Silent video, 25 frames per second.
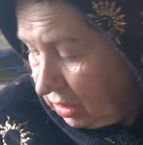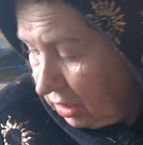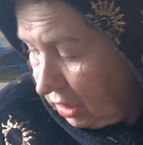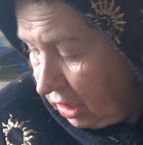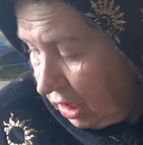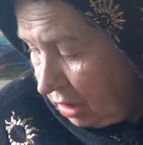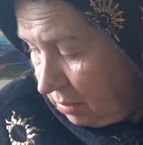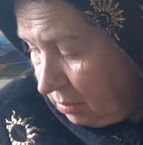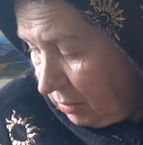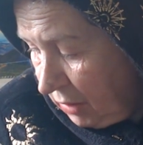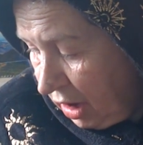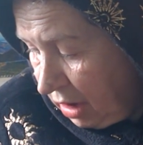
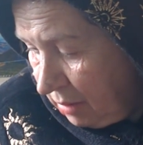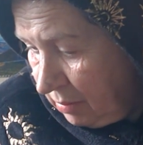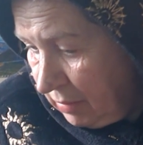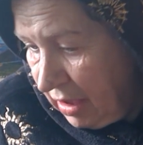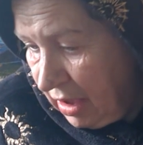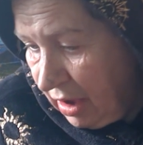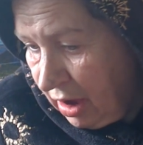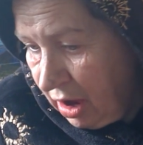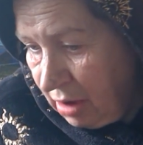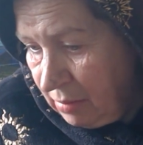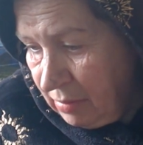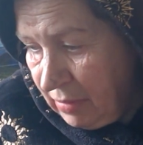I
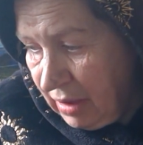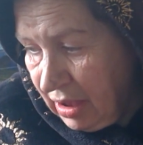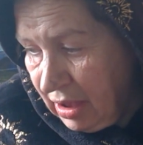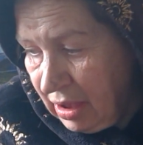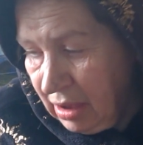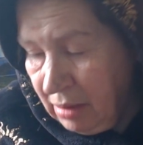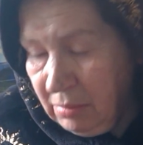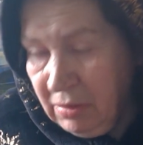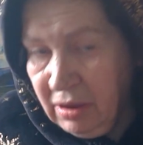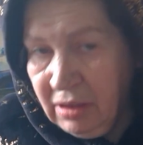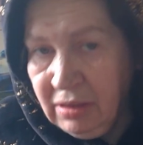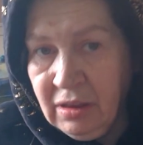met
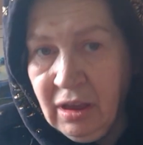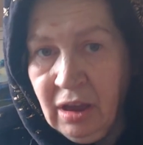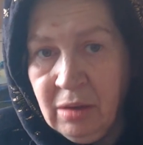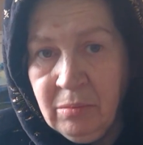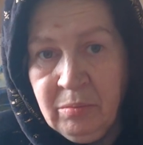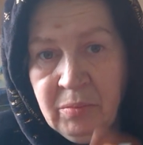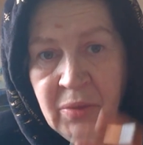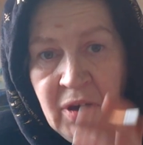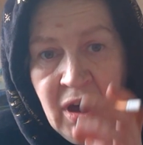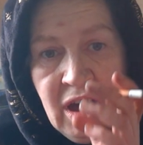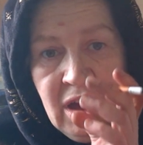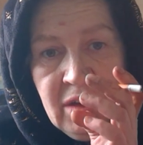him
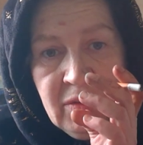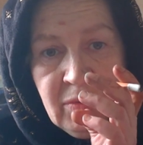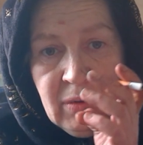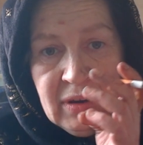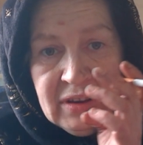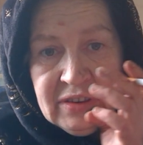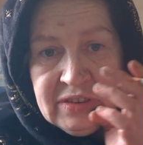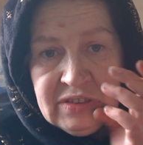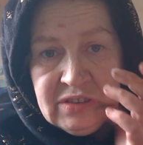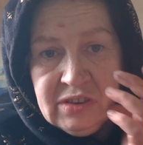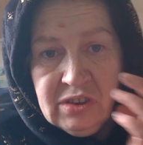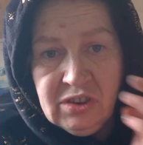in Perth,
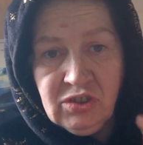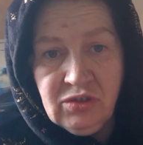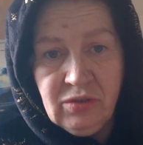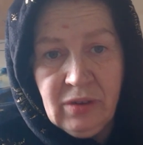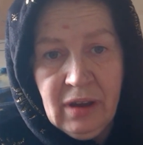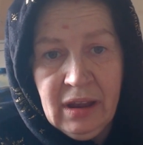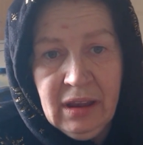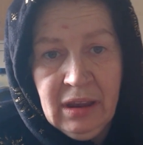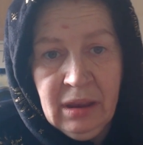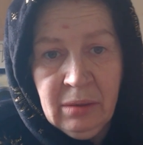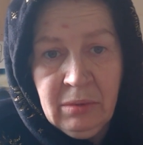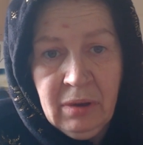Western
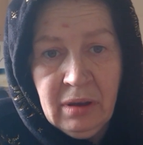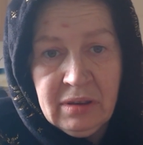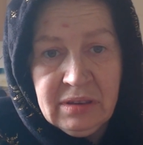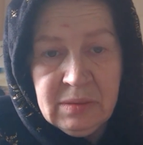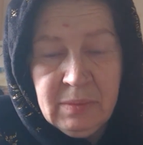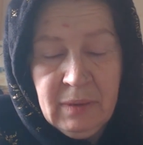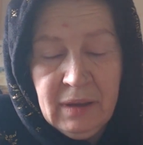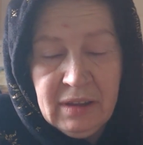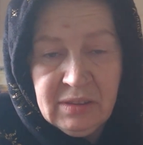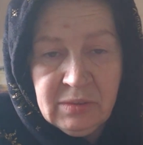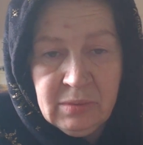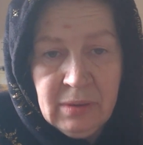Australia, when I was
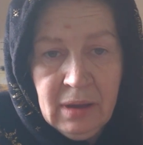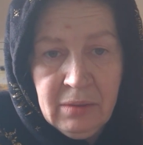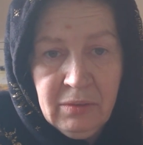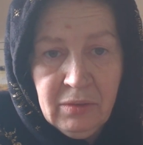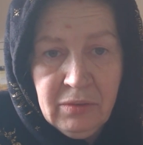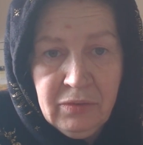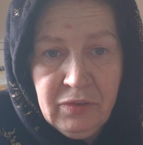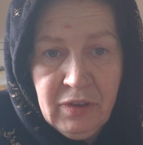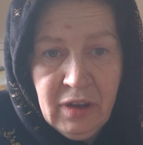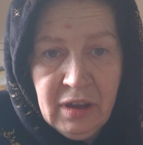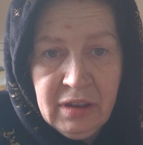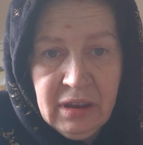about 12
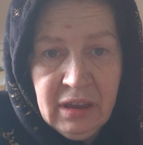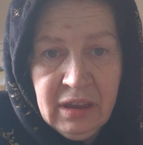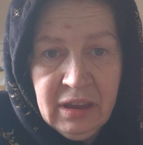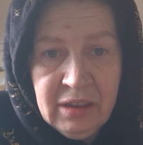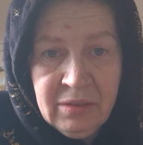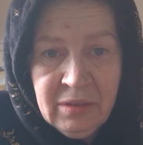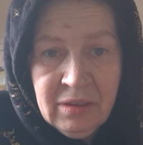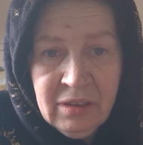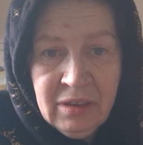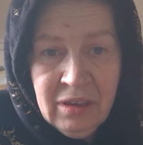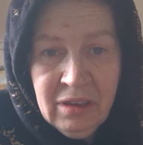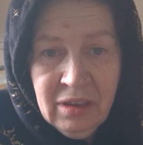or
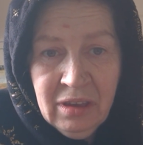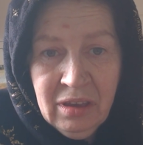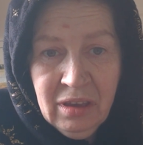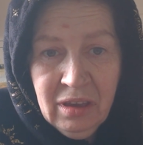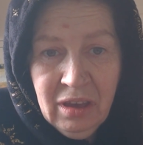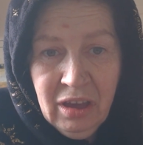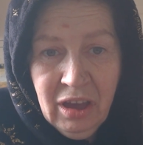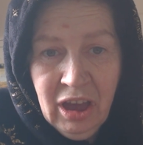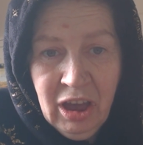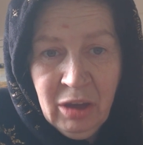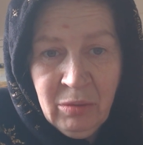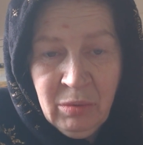13.
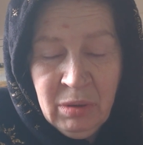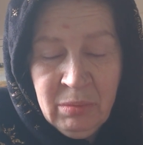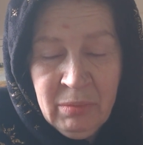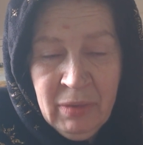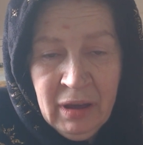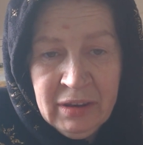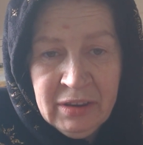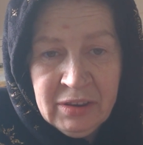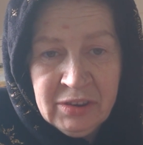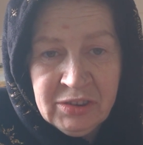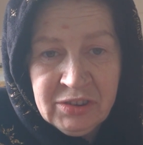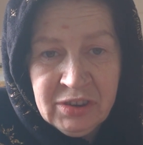And we
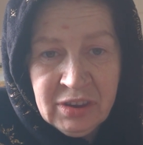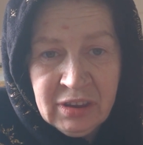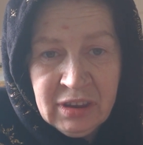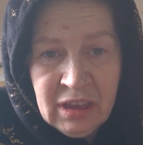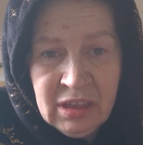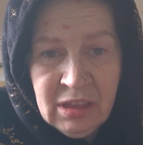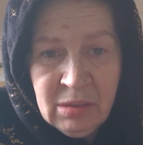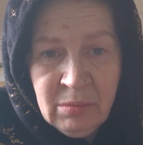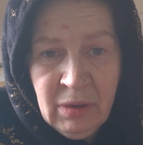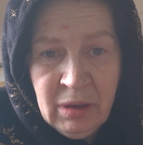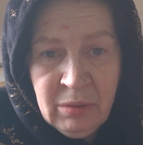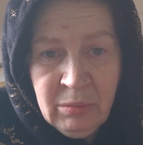managed to
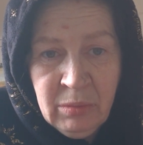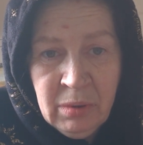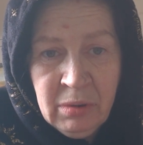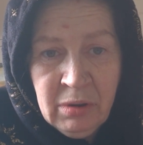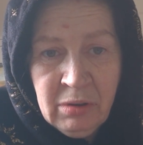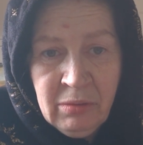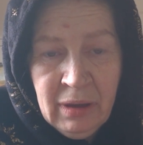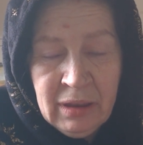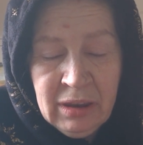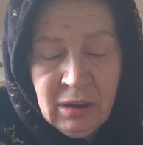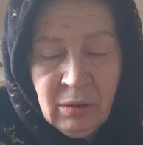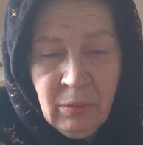get them
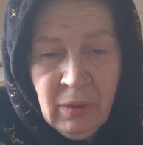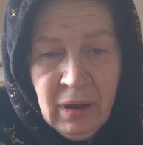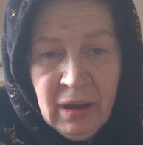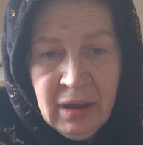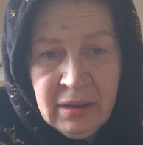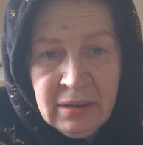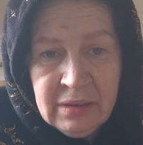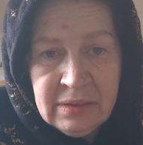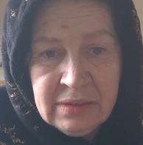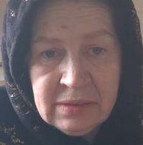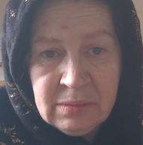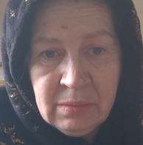over
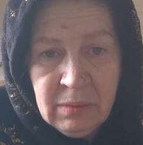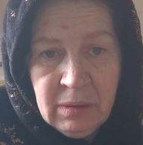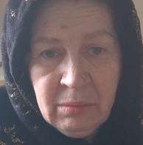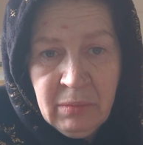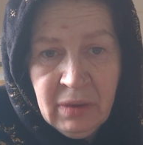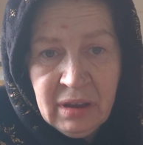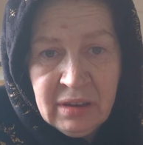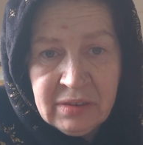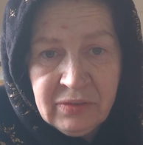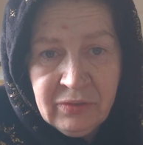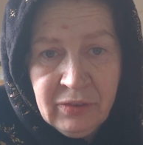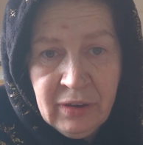runaways. Me and
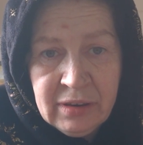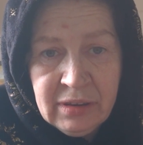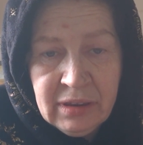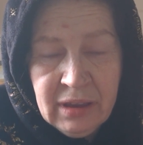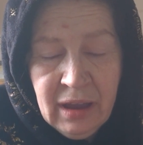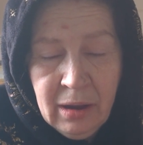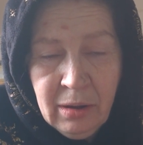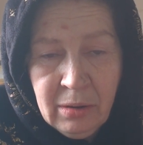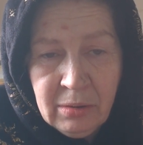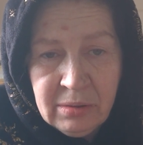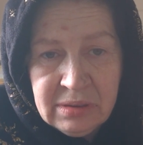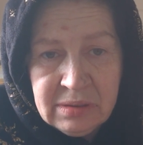my friend
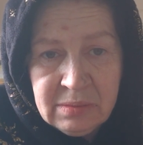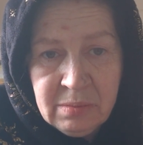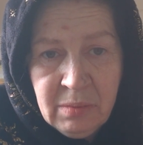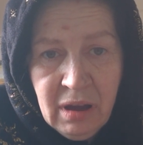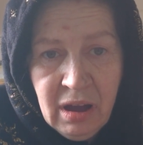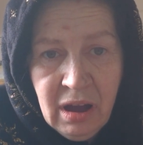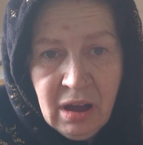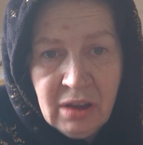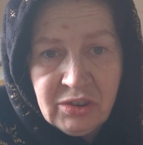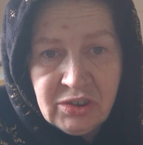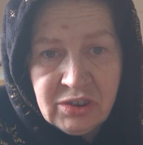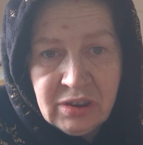Carol
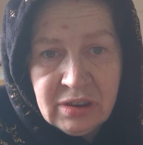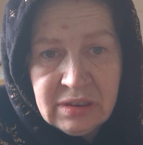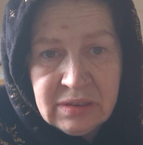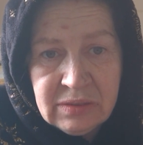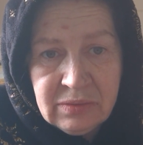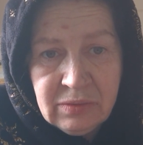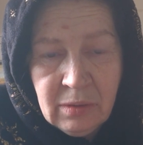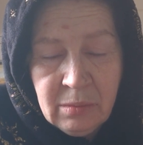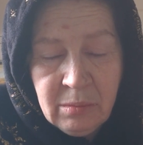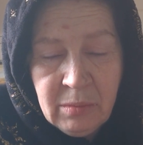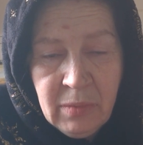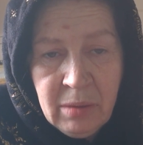Smart, she's
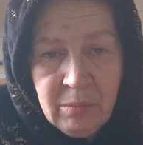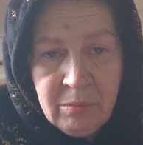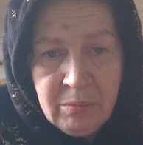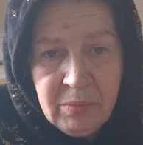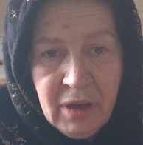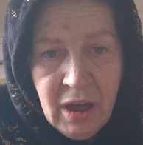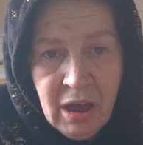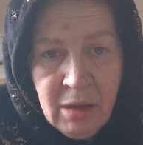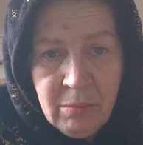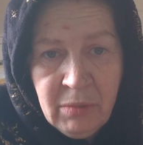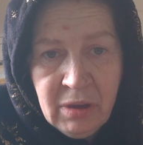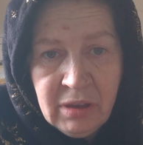from
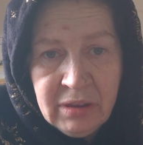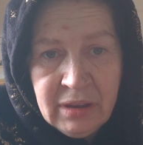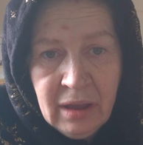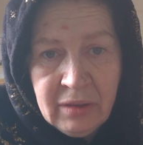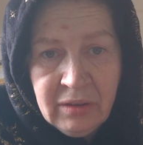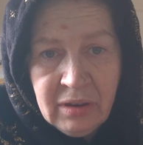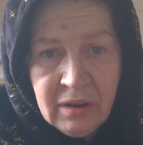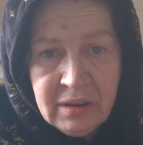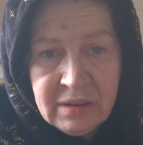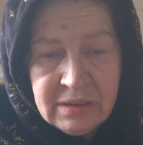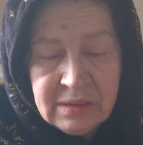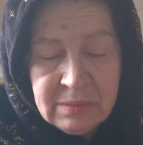Burma,
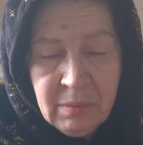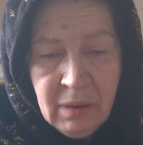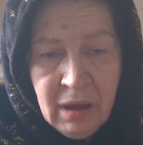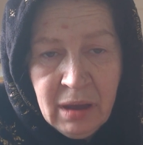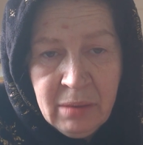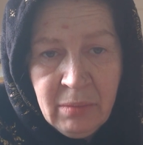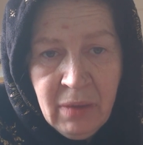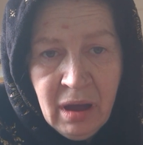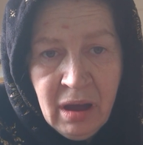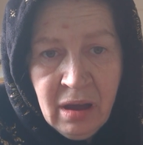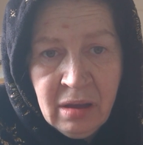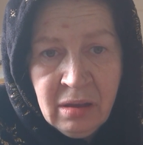known as
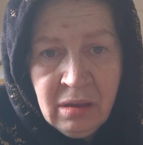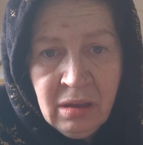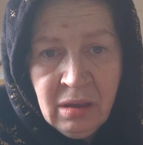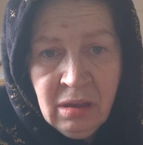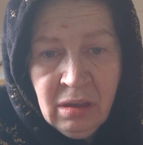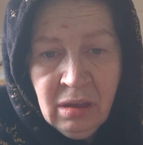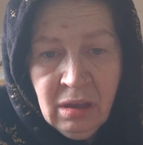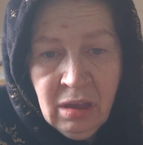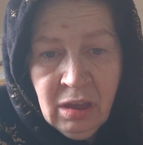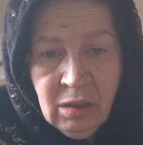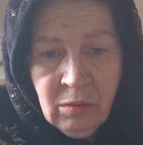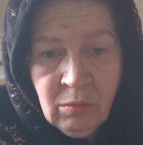Myma,
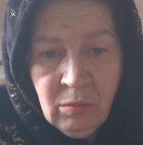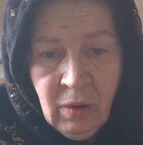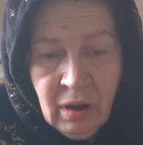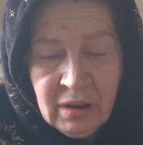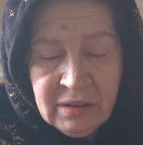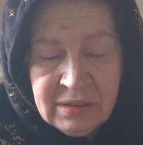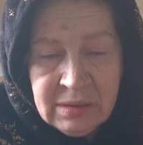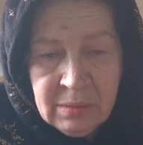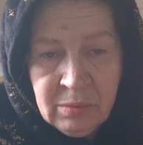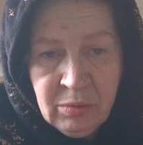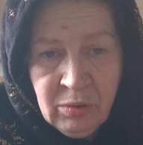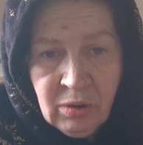where
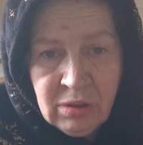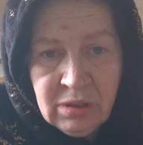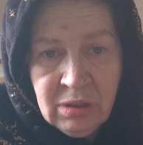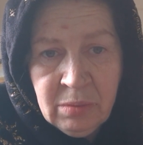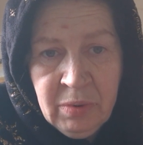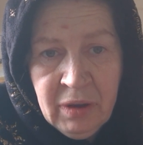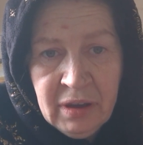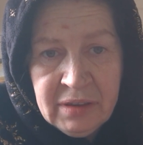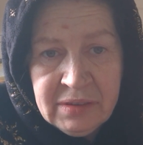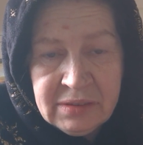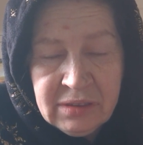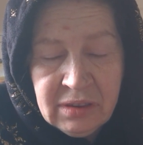I support the
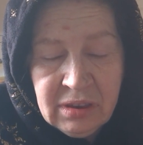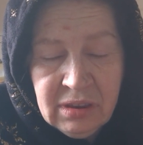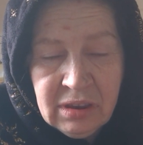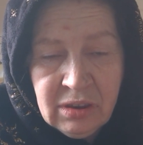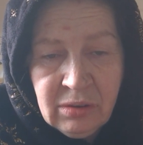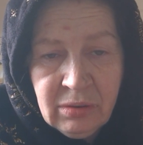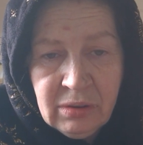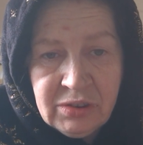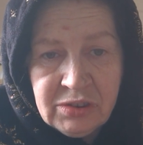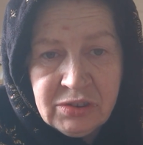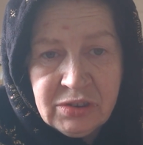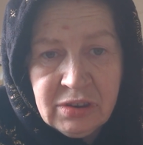
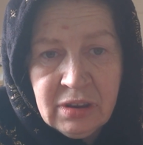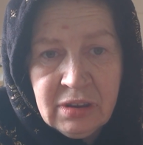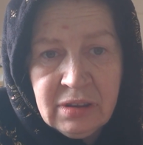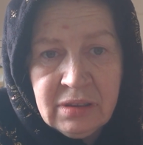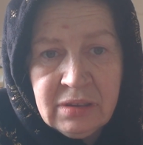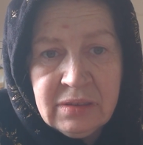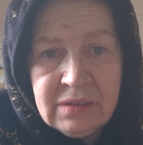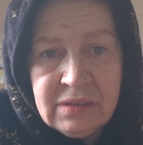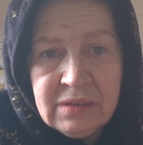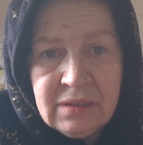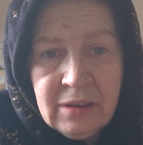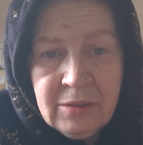persecuted
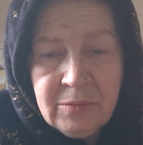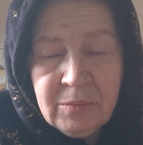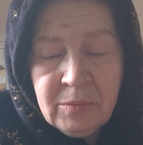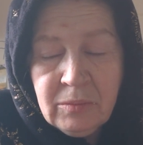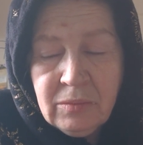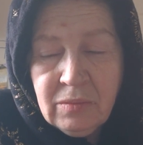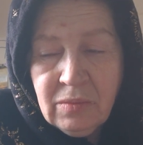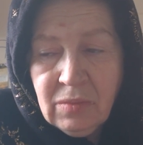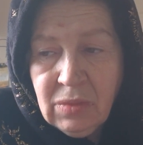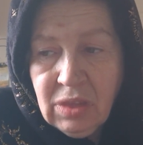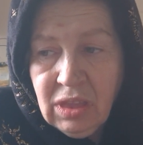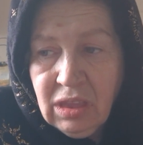Christians.
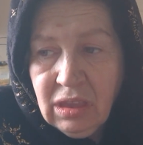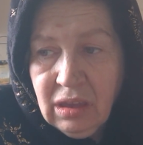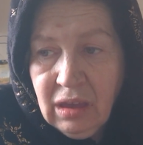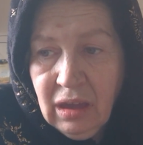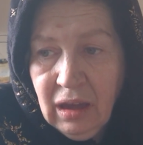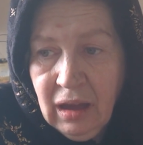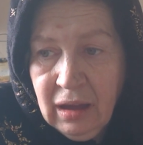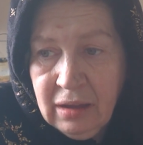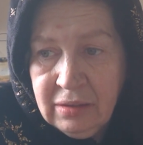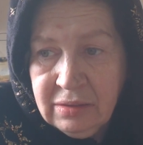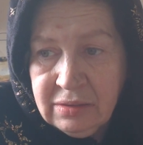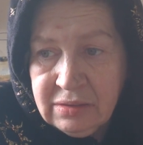
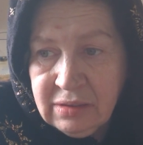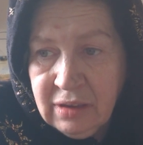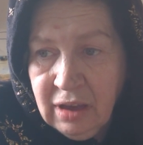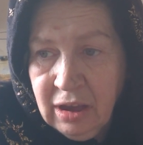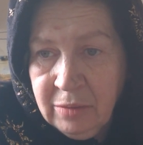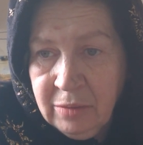I